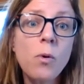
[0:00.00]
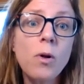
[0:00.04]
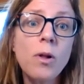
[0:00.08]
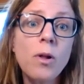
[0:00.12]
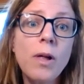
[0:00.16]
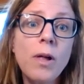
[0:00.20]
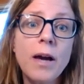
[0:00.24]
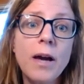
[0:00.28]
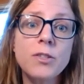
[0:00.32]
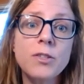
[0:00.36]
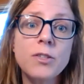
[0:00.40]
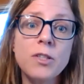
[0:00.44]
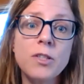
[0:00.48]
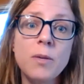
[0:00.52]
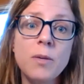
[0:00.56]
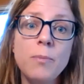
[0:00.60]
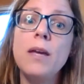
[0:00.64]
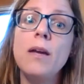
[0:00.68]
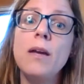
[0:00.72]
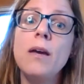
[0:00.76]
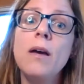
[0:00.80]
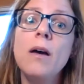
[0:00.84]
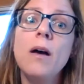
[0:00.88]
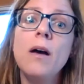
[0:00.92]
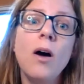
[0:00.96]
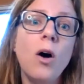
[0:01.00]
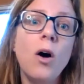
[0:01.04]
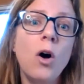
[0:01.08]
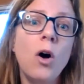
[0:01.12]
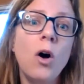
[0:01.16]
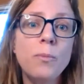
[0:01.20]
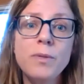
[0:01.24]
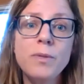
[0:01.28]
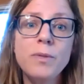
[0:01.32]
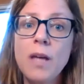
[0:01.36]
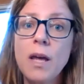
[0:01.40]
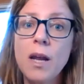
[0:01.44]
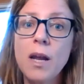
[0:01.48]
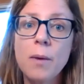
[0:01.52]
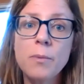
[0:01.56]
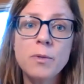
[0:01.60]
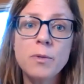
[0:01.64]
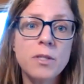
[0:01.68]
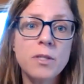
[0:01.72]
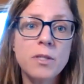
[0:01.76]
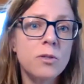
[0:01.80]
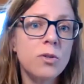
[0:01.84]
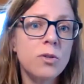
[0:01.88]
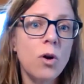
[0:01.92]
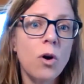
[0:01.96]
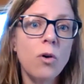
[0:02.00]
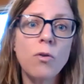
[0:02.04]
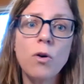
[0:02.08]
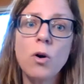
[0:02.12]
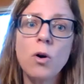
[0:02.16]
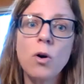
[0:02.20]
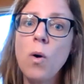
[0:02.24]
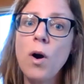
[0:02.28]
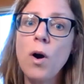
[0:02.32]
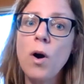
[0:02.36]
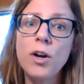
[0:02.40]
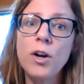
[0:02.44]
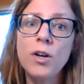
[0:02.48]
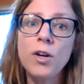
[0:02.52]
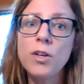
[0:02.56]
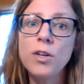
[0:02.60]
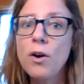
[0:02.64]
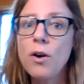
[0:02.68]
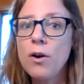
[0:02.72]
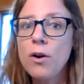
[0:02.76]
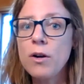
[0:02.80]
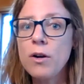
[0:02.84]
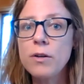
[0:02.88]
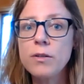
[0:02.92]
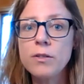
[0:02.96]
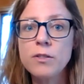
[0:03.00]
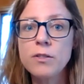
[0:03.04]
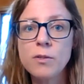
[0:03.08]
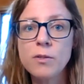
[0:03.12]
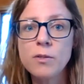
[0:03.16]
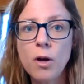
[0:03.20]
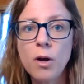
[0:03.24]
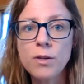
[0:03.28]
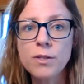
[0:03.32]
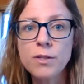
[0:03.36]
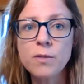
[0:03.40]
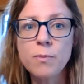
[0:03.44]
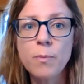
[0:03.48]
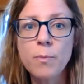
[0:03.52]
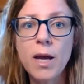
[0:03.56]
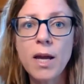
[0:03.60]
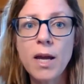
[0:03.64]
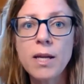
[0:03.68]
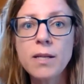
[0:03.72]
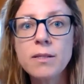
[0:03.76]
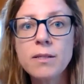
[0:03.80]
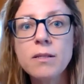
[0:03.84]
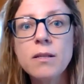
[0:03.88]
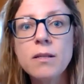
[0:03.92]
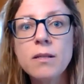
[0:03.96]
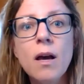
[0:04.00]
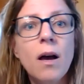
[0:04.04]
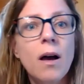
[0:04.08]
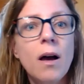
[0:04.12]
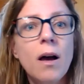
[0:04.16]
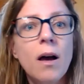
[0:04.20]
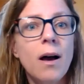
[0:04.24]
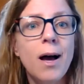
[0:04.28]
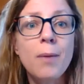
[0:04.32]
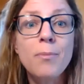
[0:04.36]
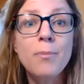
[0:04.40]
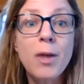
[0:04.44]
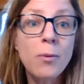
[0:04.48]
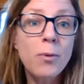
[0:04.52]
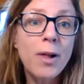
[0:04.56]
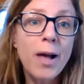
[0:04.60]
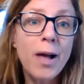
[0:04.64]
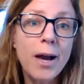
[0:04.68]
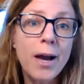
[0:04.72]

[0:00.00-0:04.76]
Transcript: And some of them will actually be home setups, don't require a yard, small space,